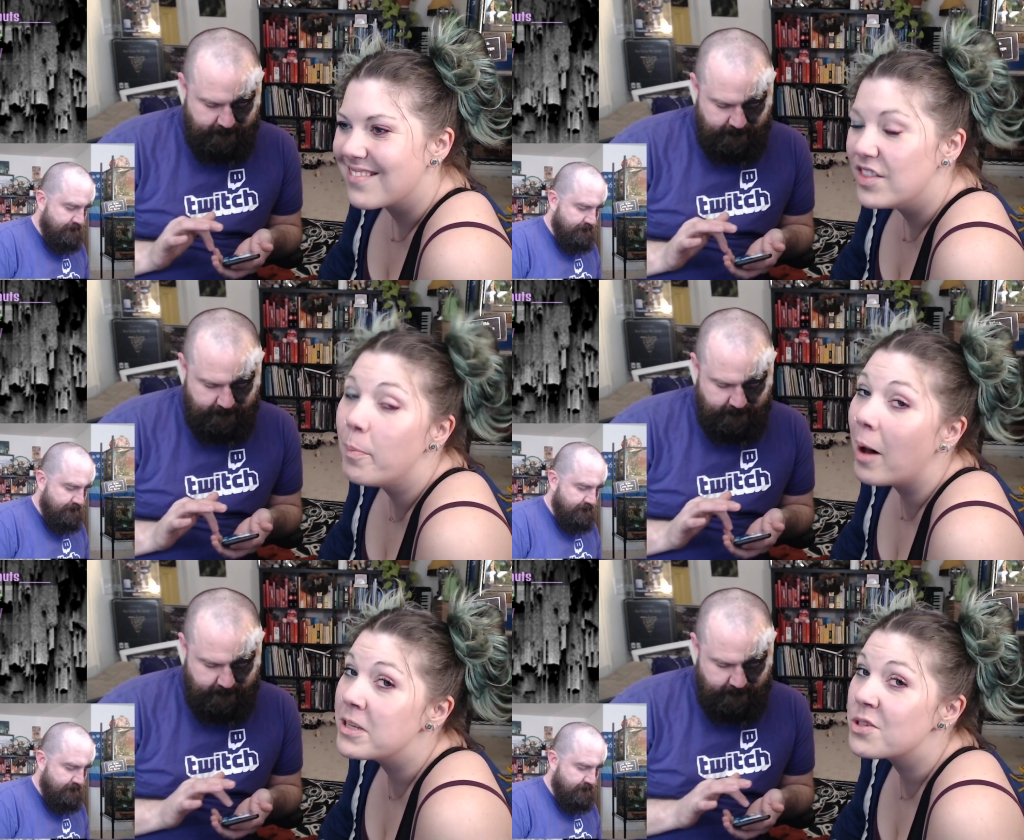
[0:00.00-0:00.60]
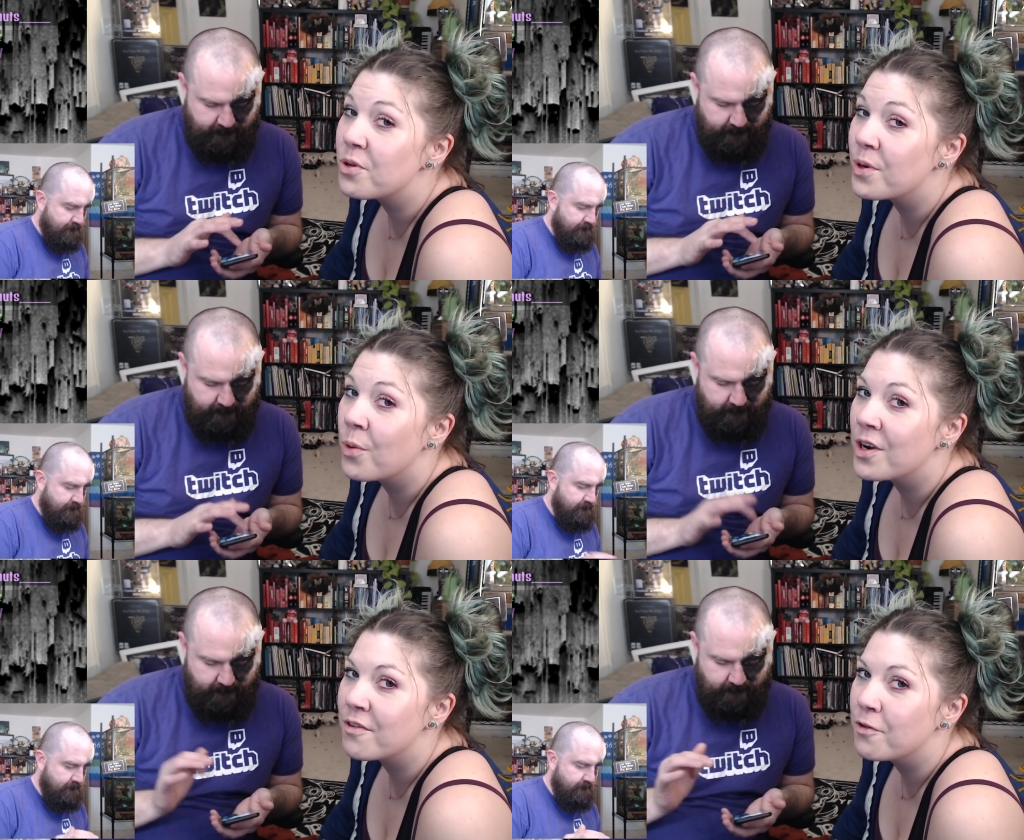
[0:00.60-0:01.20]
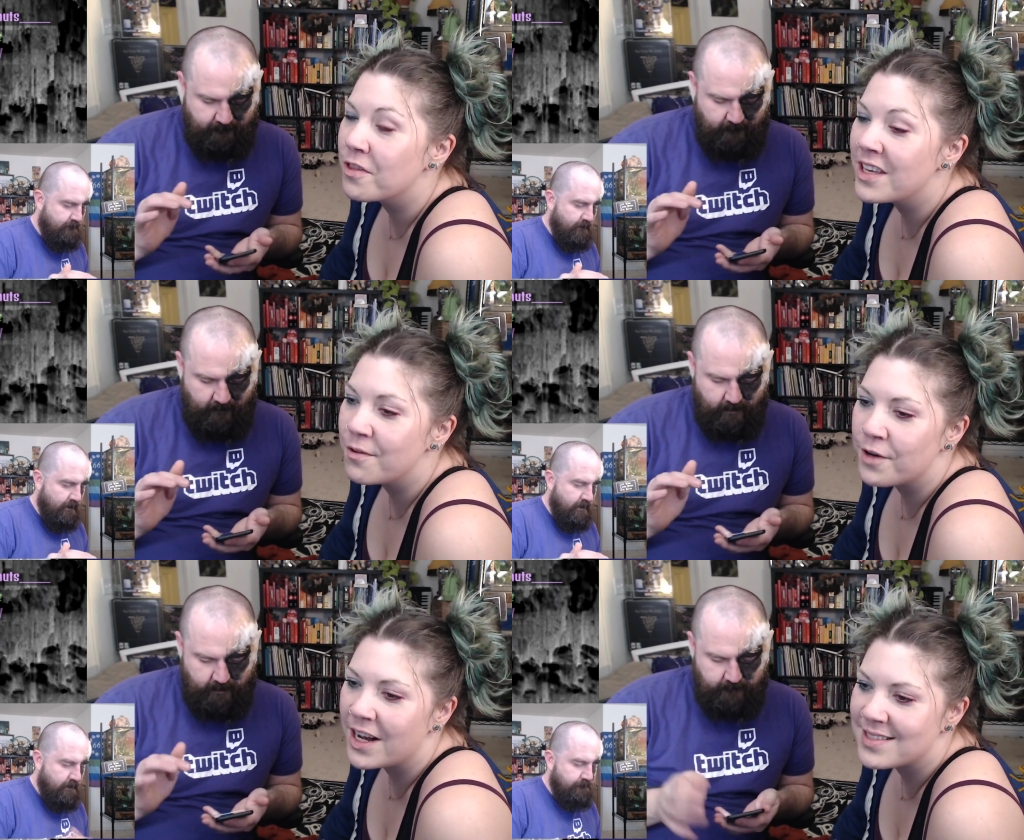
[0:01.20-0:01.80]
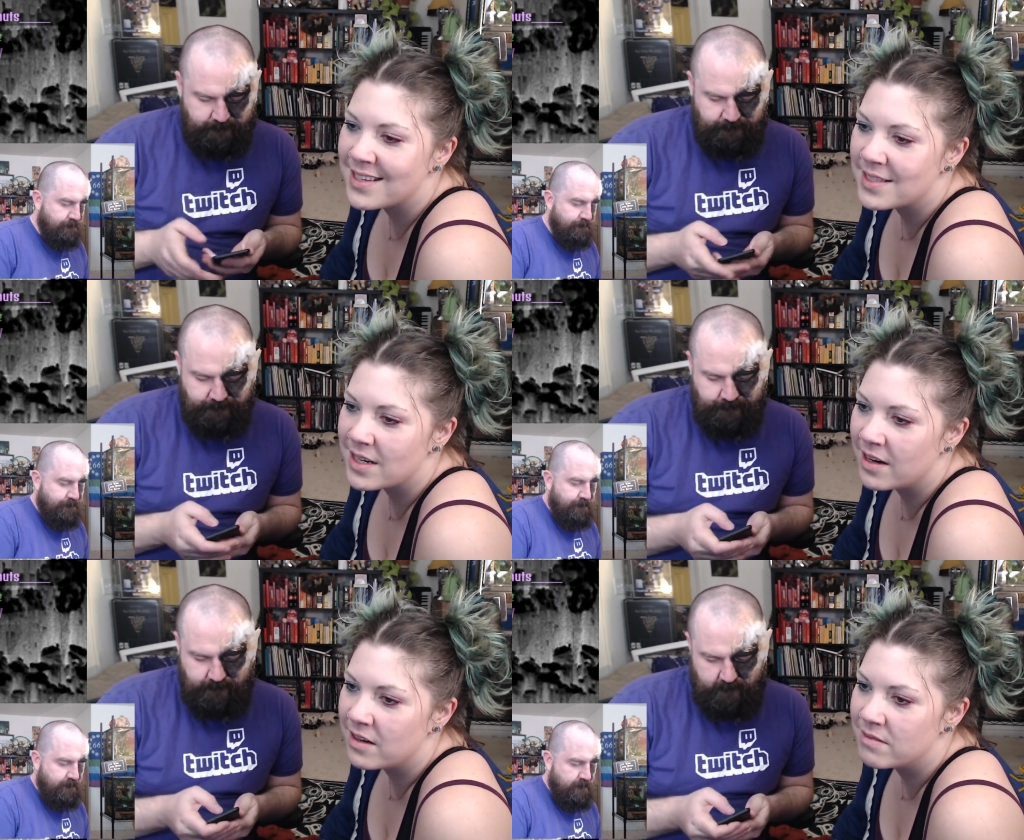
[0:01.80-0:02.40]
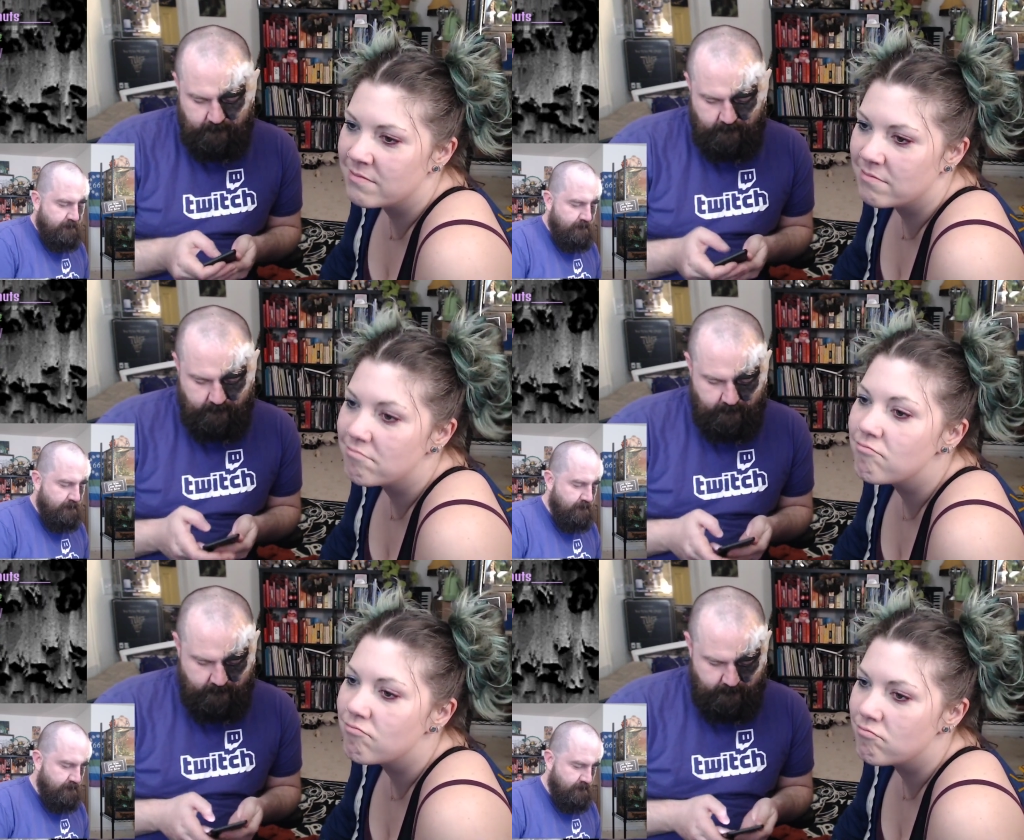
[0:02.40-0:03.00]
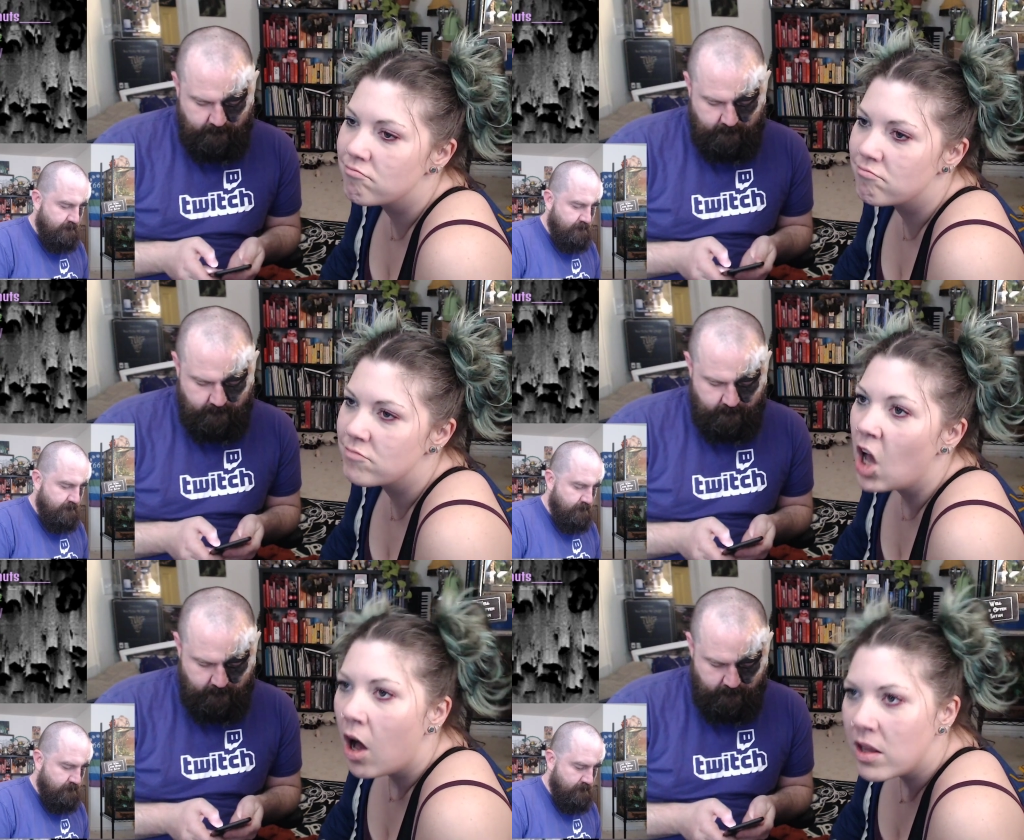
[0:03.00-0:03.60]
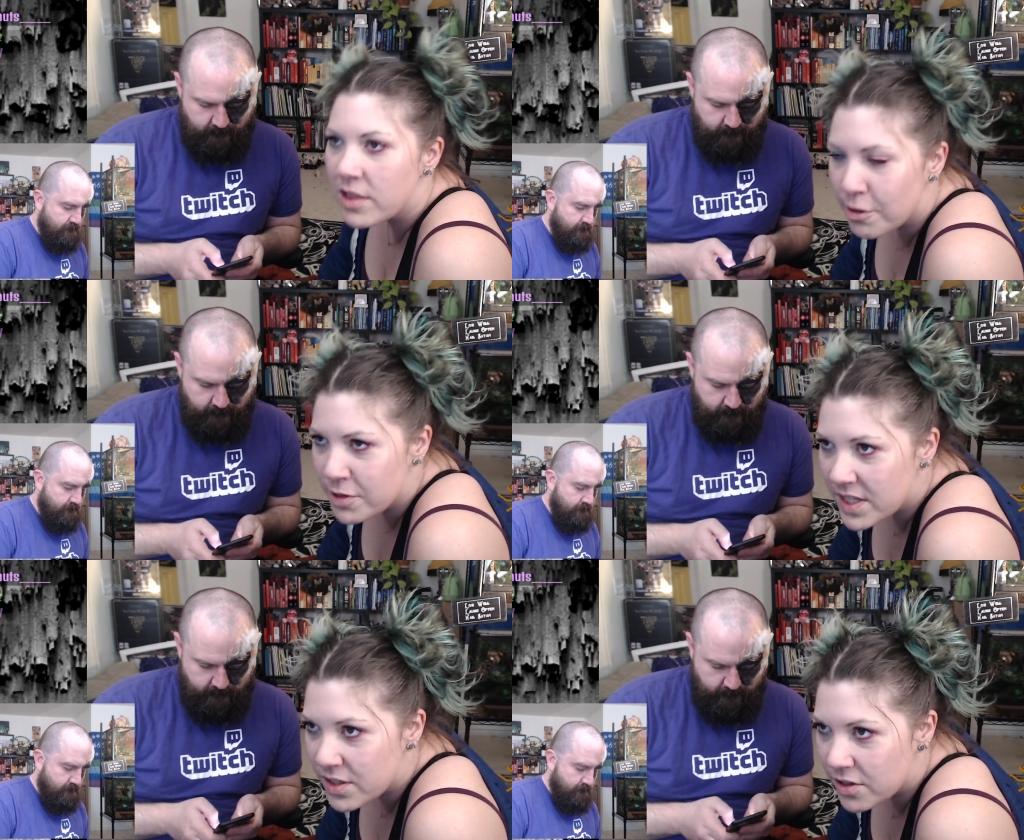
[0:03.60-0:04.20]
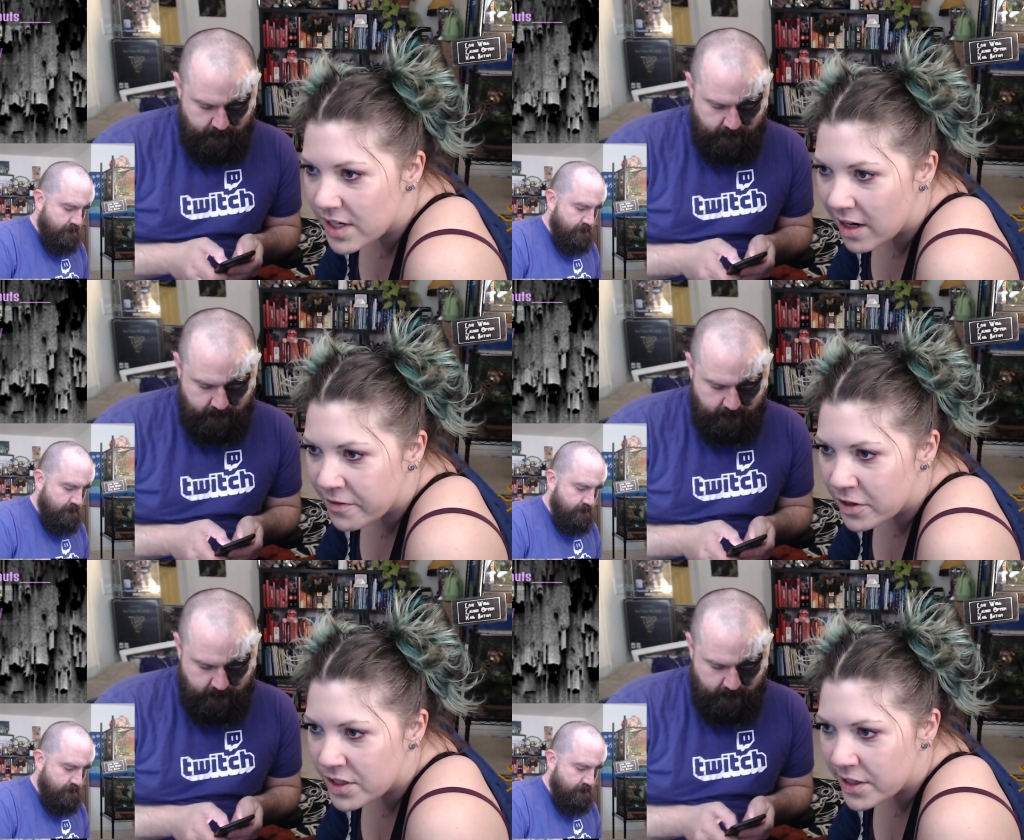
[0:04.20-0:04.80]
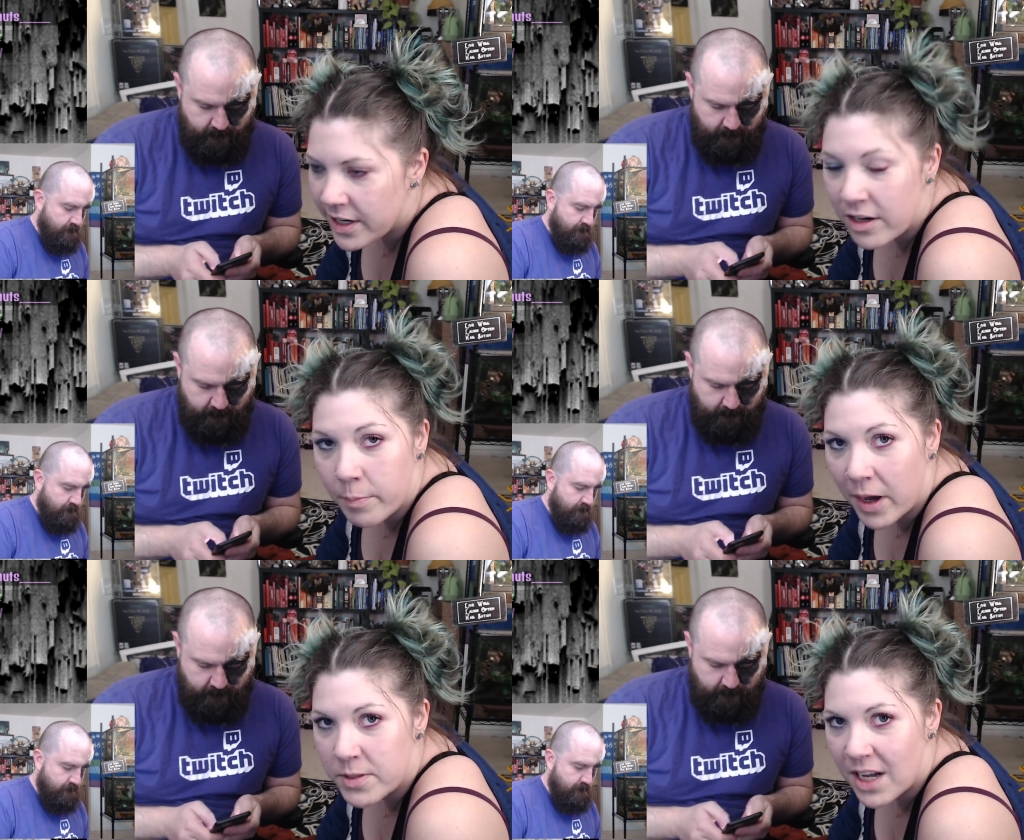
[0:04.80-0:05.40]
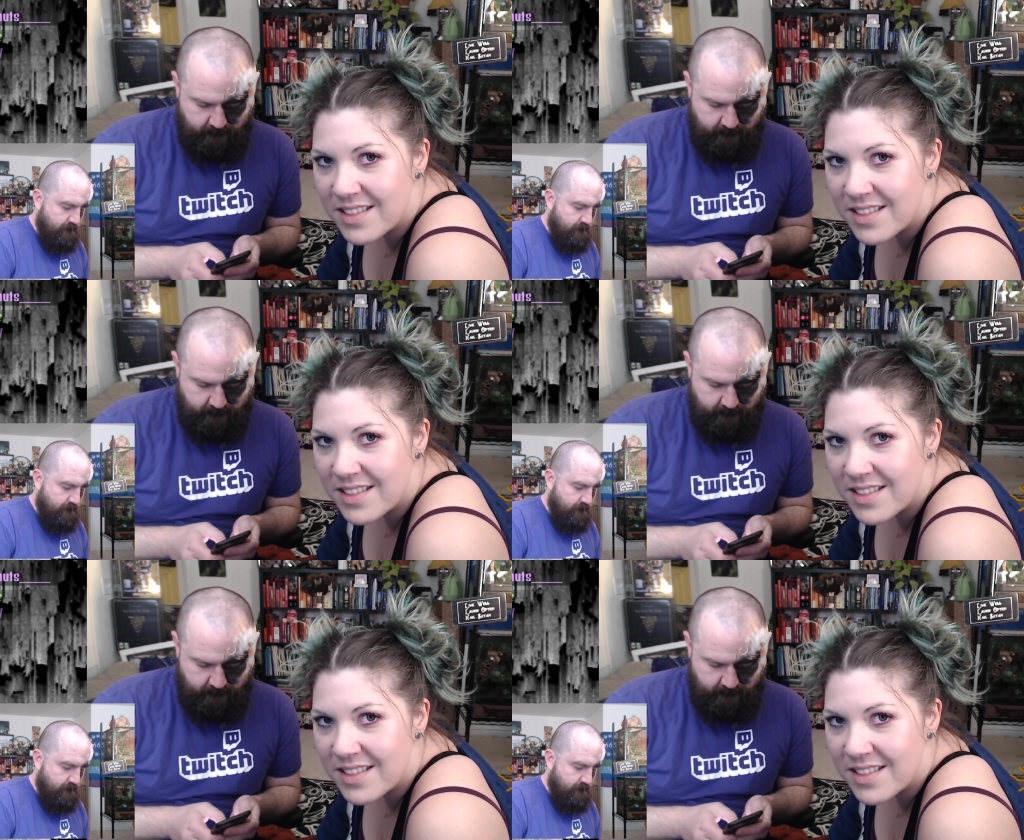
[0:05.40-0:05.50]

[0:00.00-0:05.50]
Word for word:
Speaker 1: The puppies are doing wonderful. Thank you for asking, Sarah. Little sister Sarah, if you're still here, the pups got